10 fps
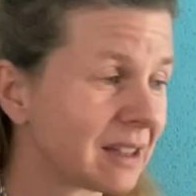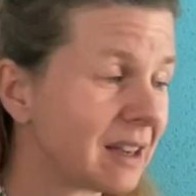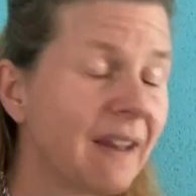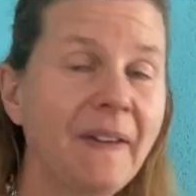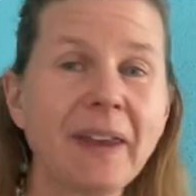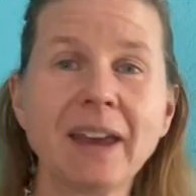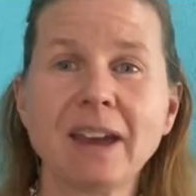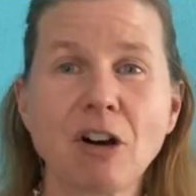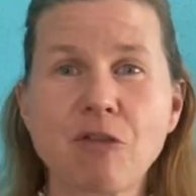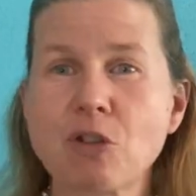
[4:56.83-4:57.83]
And
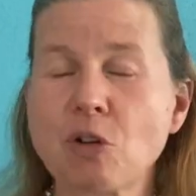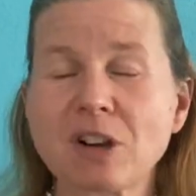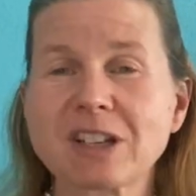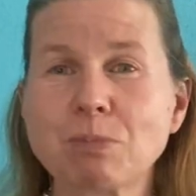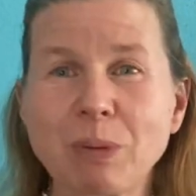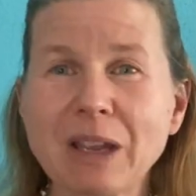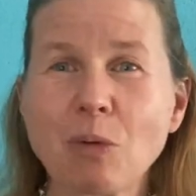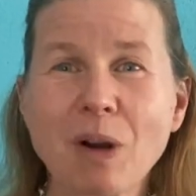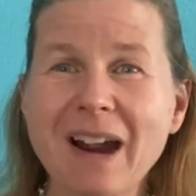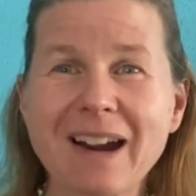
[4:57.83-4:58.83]
of course, be
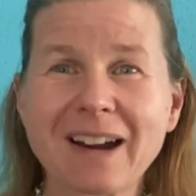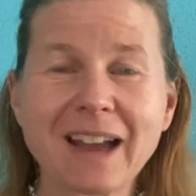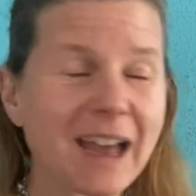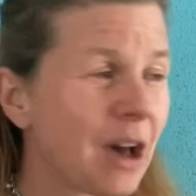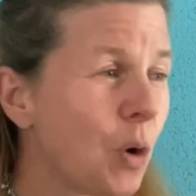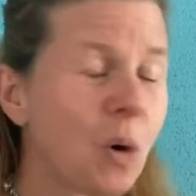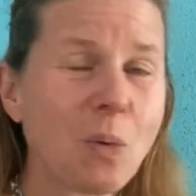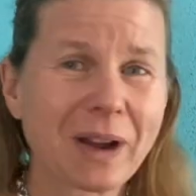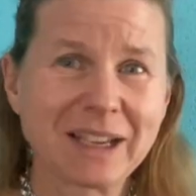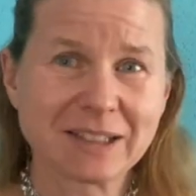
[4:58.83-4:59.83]
aware
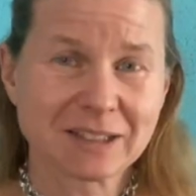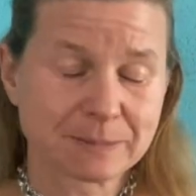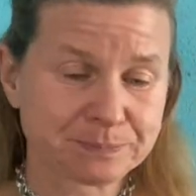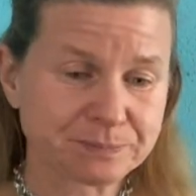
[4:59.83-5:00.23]
always